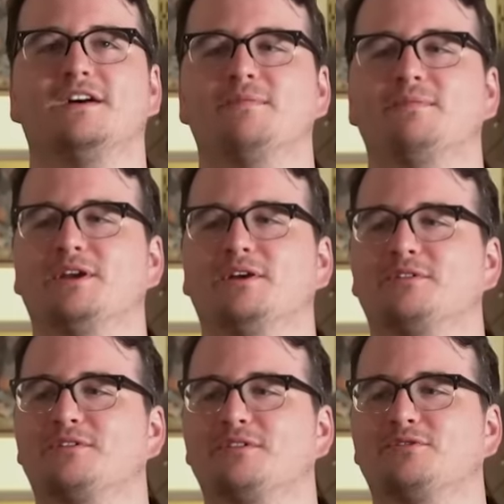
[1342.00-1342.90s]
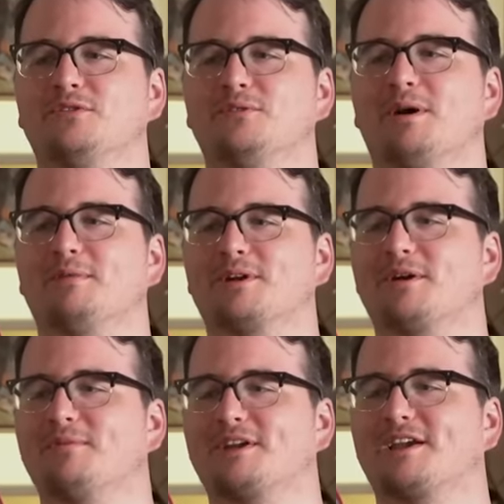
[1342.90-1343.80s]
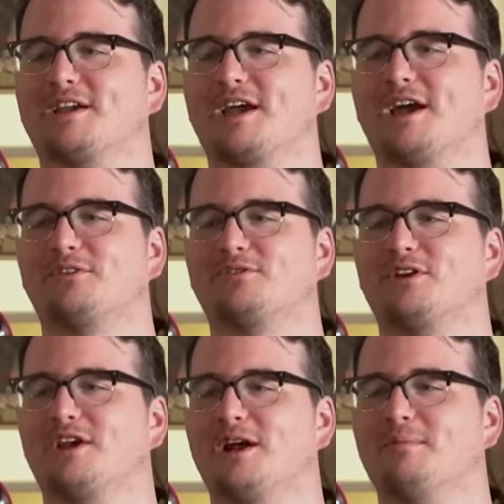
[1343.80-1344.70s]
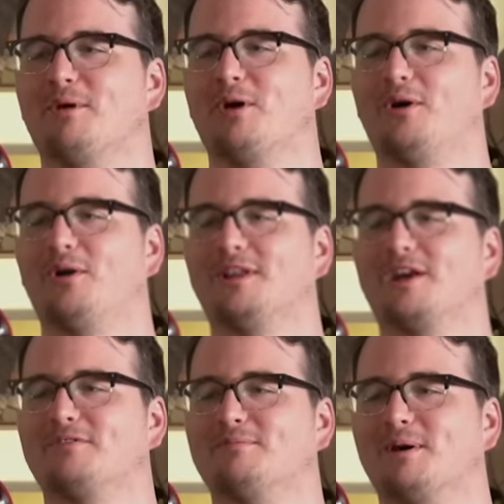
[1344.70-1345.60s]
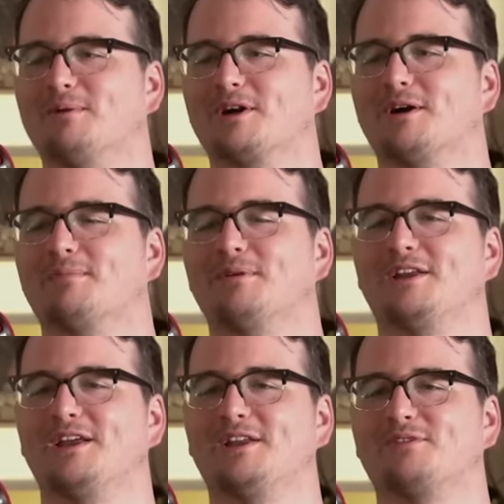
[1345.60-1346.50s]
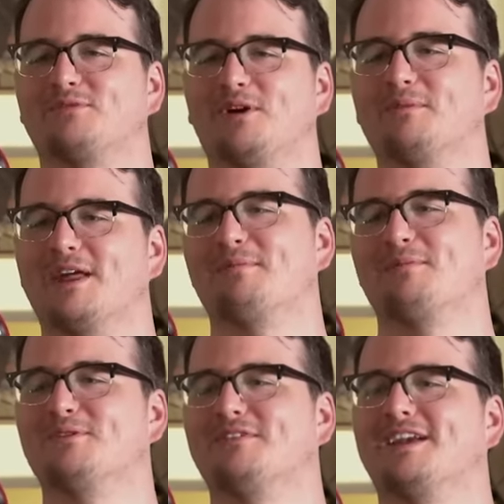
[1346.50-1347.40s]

"I'm here to chew bubblegum and kick ass, and I'm all out of bubblegum." It's from that movie. I thought that